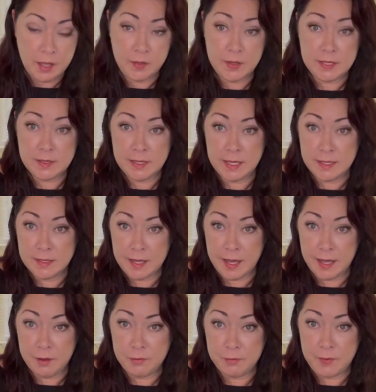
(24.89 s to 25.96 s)
the seeds I
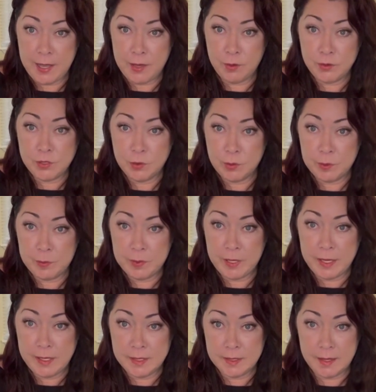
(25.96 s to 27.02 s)
have found to
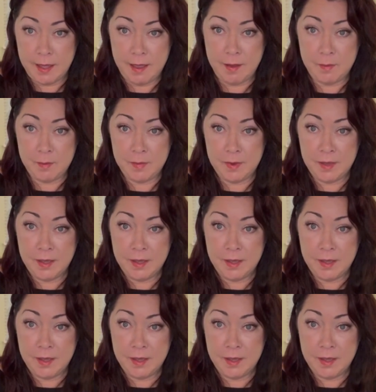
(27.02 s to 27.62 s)
replace them,